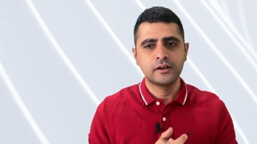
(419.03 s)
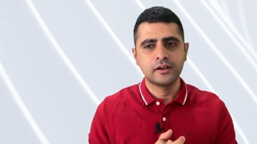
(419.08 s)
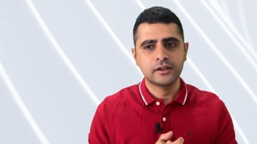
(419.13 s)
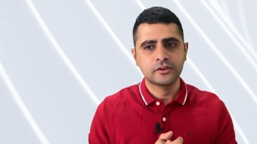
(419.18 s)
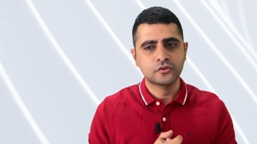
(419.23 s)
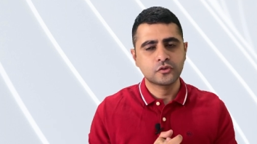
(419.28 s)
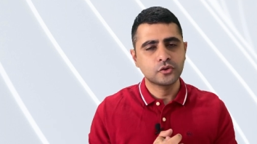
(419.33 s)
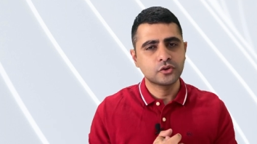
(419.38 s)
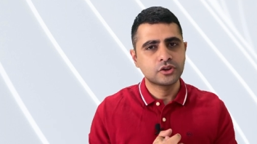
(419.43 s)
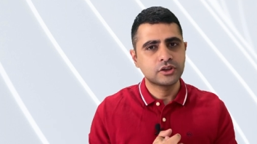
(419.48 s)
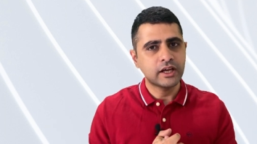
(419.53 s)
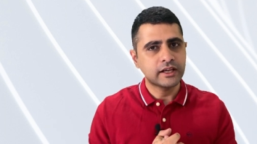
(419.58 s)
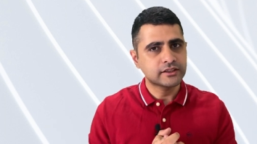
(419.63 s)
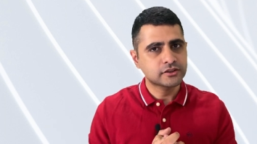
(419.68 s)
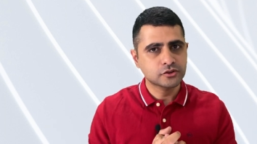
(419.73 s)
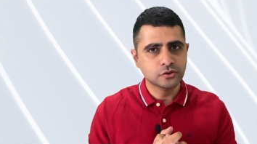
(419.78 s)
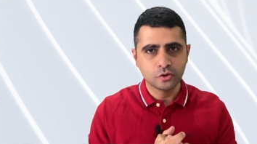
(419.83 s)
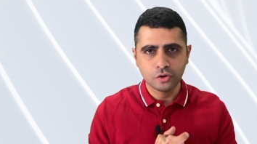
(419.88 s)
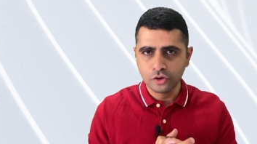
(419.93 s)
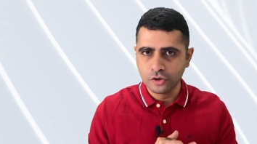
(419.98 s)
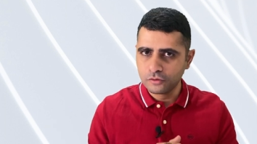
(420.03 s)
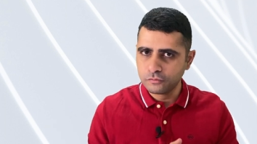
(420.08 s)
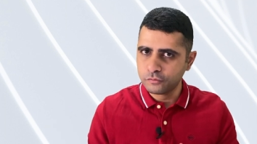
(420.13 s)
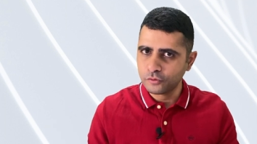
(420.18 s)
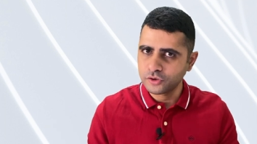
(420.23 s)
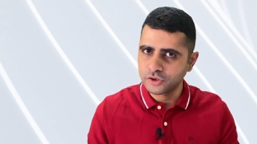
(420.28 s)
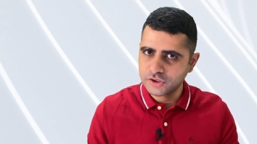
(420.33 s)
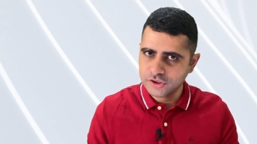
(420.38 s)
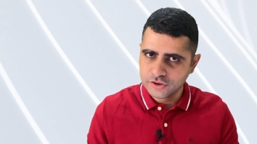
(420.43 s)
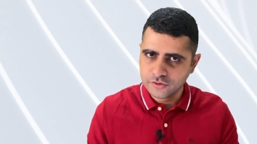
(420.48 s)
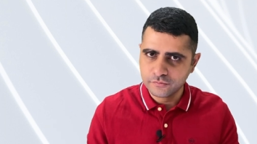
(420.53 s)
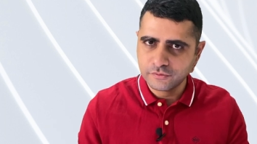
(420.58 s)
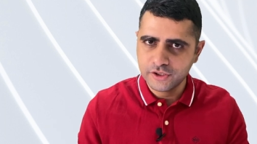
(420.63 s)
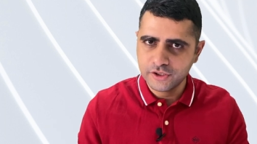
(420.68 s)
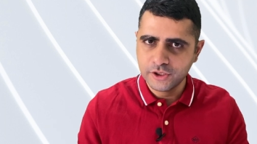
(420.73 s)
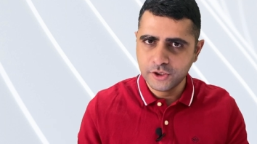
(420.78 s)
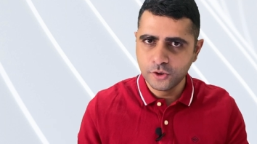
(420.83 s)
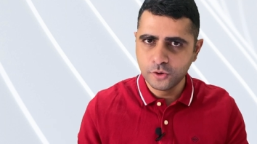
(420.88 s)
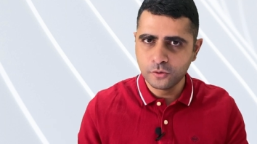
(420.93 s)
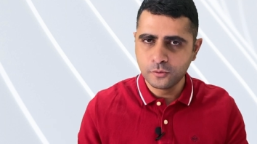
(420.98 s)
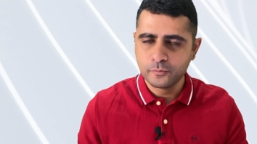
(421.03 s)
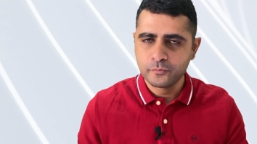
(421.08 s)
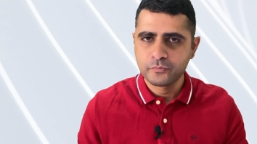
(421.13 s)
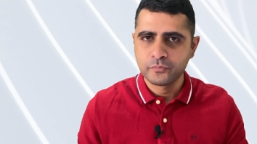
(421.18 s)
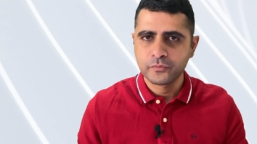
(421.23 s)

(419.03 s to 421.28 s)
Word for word: So that's all for this video.